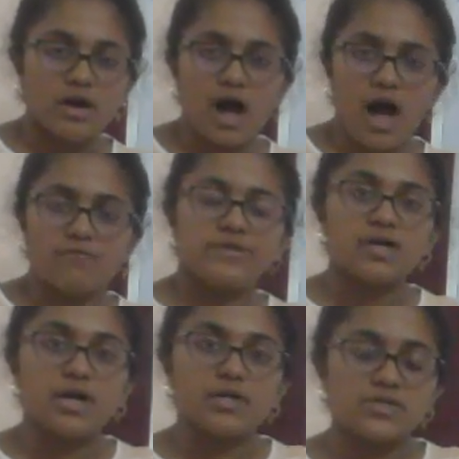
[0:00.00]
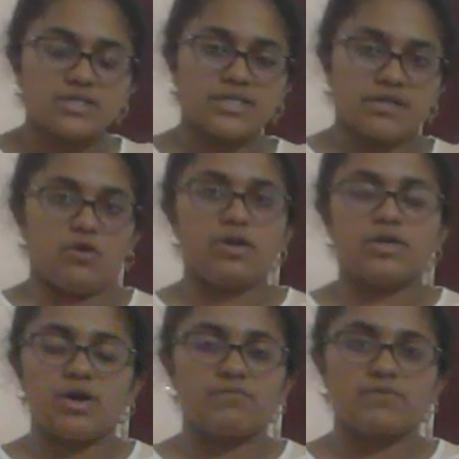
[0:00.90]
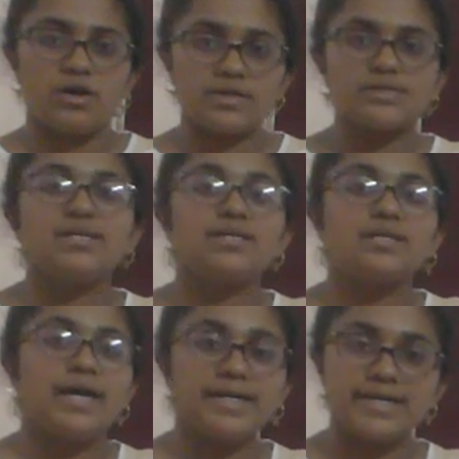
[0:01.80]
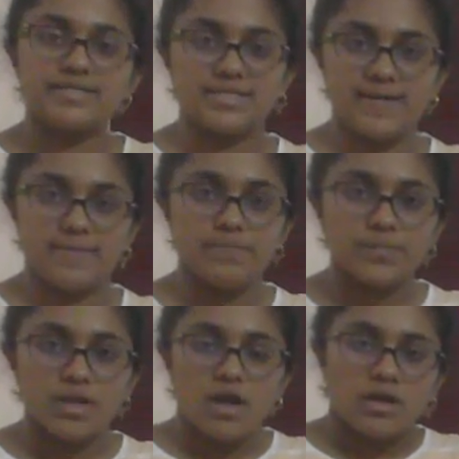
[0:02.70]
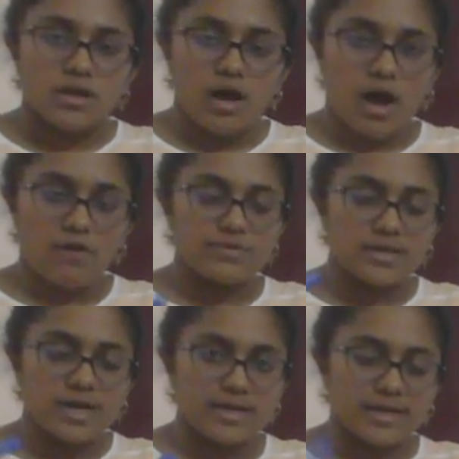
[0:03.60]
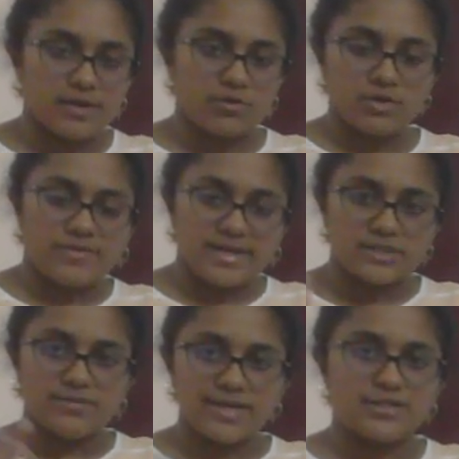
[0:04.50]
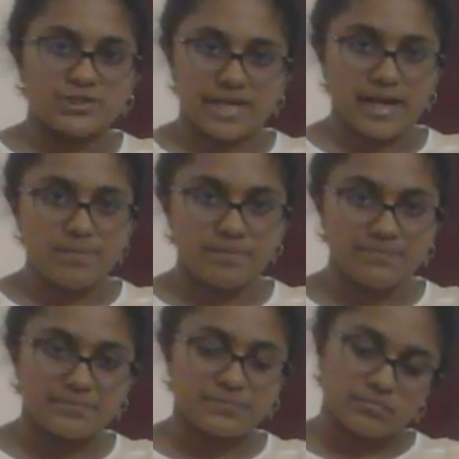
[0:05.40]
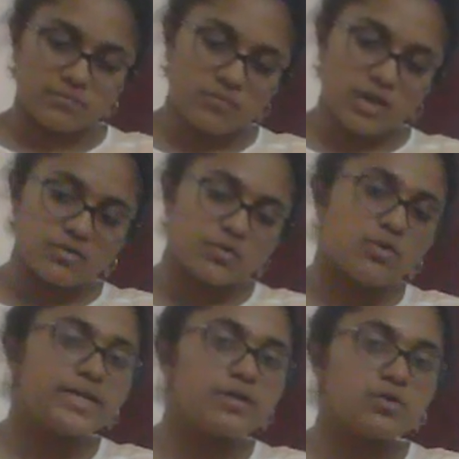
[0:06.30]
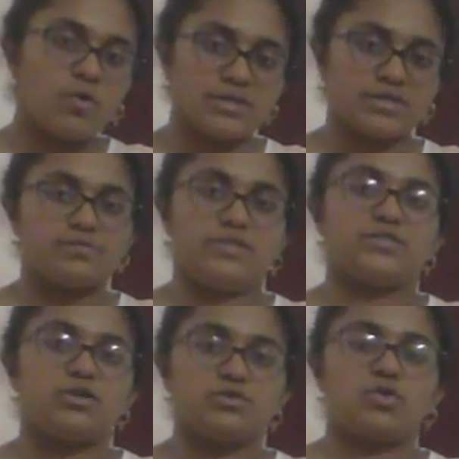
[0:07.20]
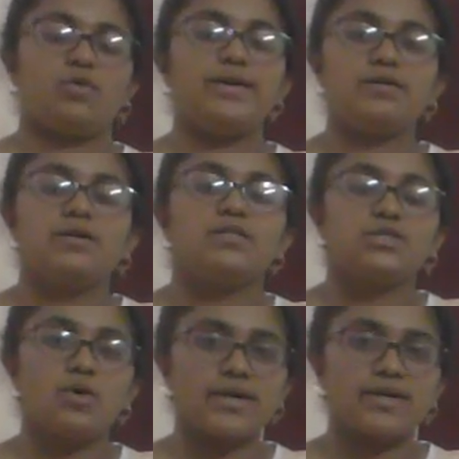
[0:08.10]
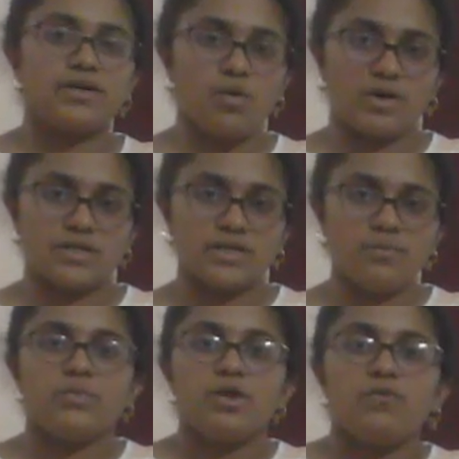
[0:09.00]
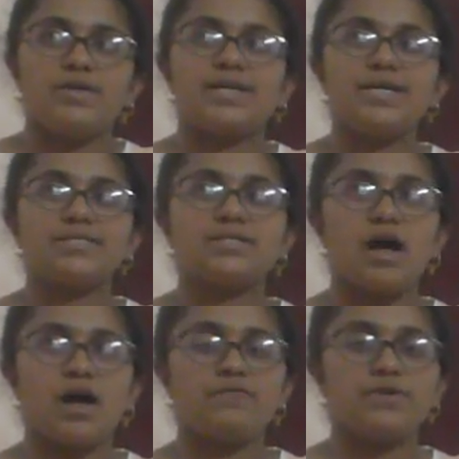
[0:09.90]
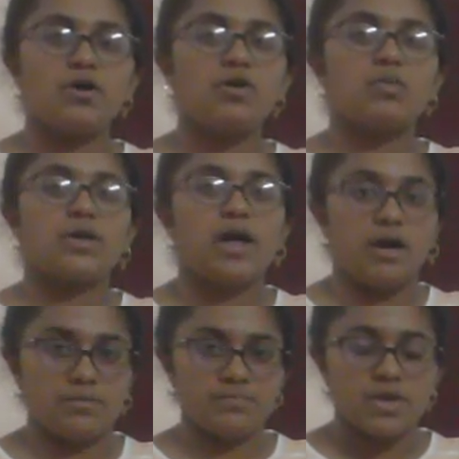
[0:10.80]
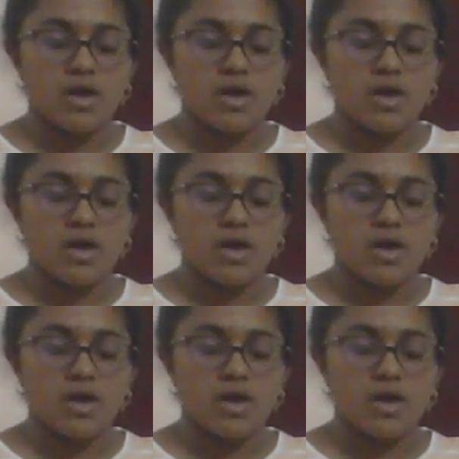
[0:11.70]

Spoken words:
half an hour, you see, or you have not done, then try it and see. After cutting it into the French fry shape, throw it into water, means not throw it, soak it into water for at least half an hour or 1 hour.